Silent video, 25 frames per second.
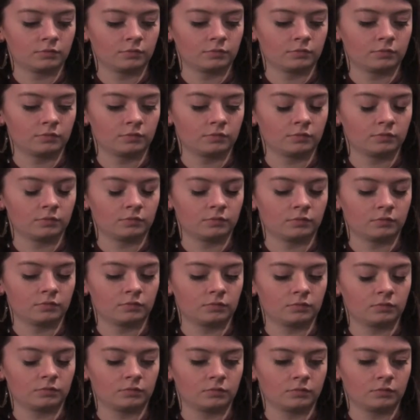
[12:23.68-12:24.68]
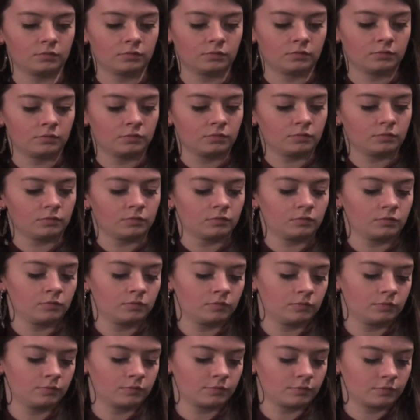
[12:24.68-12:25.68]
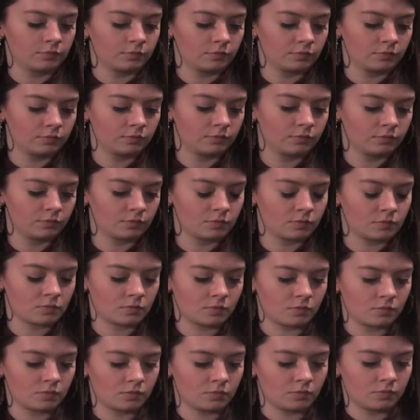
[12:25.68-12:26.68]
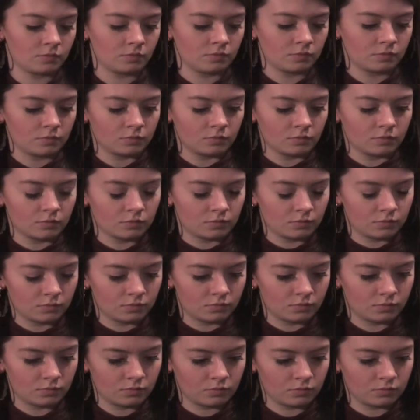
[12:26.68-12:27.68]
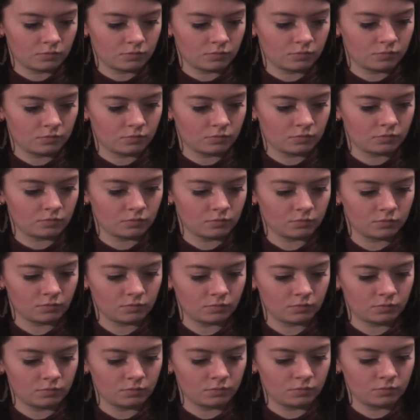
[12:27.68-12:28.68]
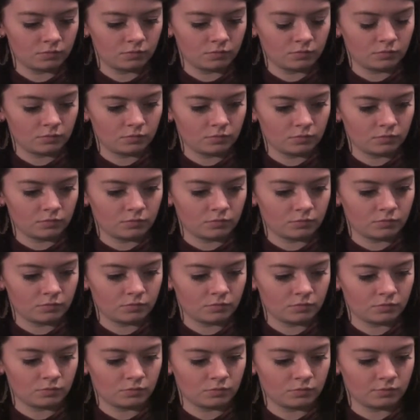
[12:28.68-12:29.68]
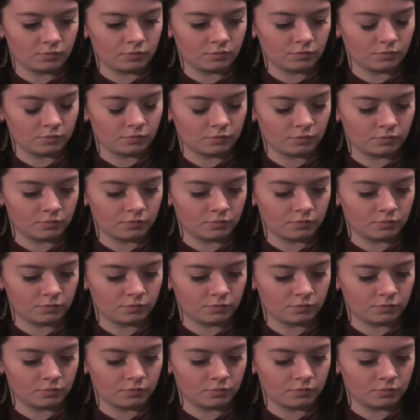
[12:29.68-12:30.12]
No words are spoken by the person on screen.